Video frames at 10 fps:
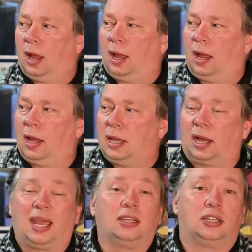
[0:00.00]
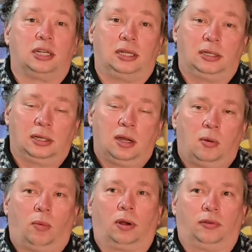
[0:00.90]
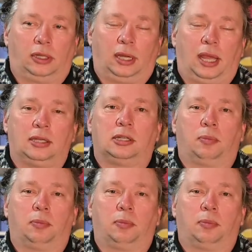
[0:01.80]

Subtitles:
Yagenji, one of the Yagenji